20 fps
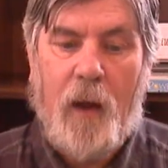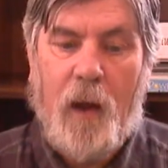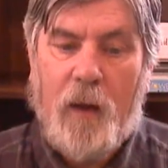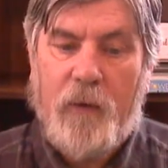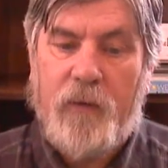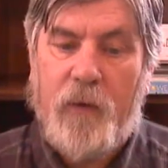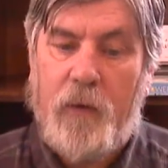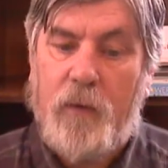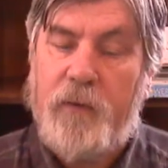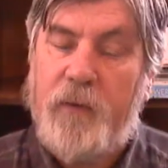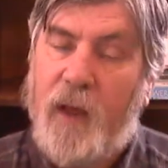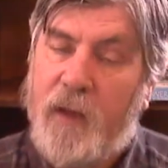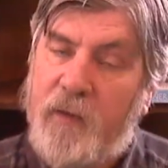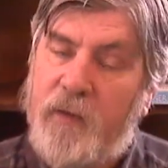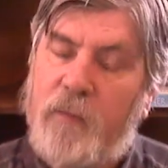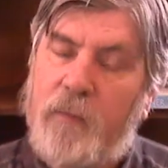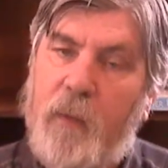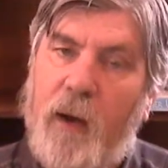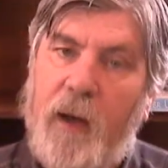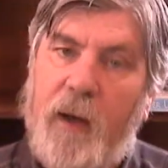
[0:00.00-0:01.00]
So
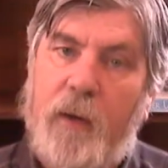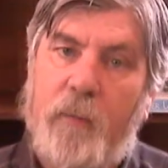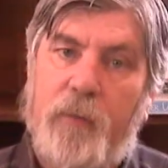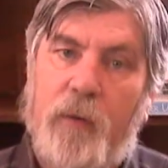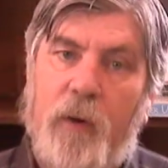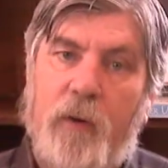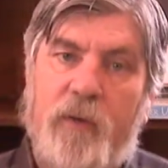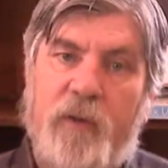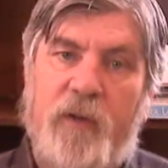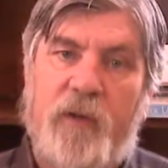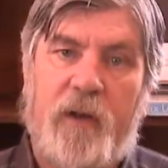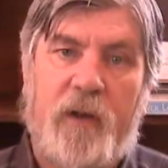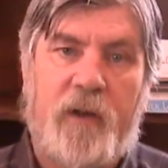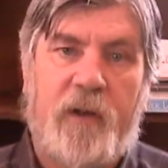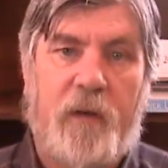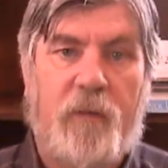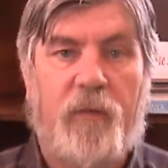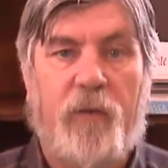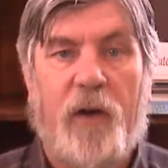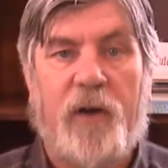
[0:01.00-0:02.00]
that's my approach to
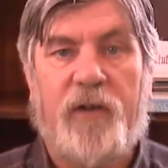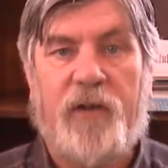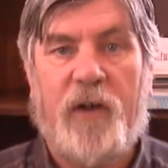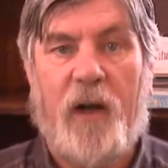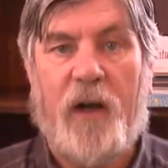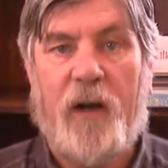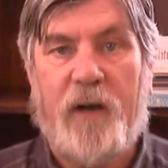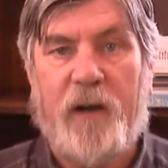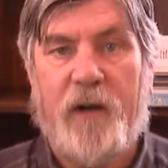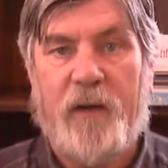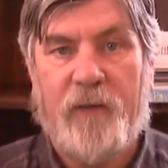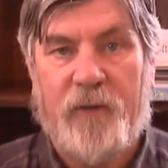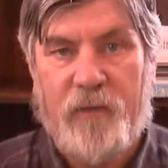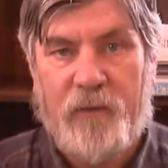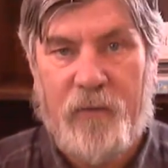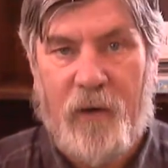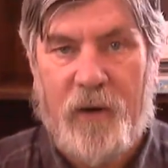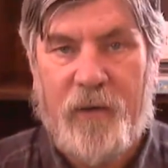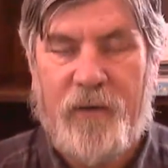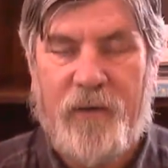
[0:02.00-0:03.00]
differentiated
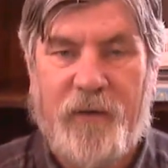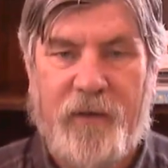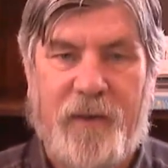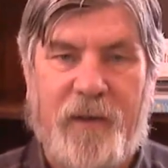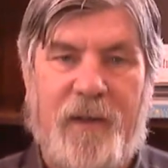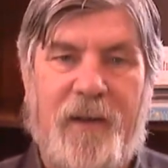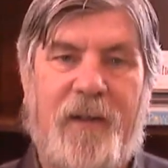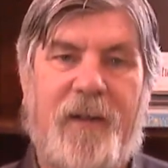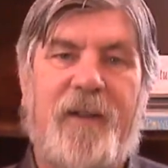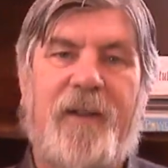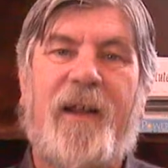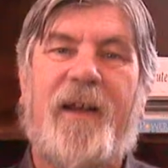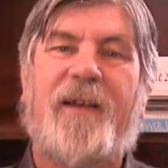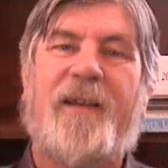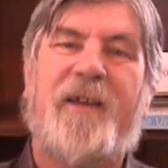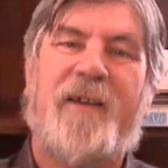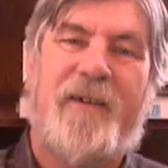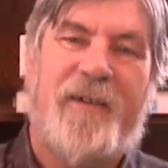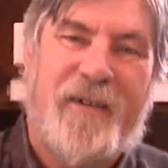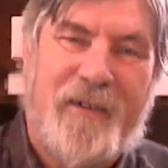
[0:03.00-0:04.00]
instruction. Thank
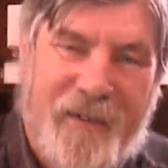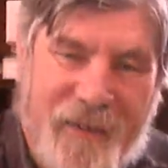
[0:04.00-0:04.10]
you.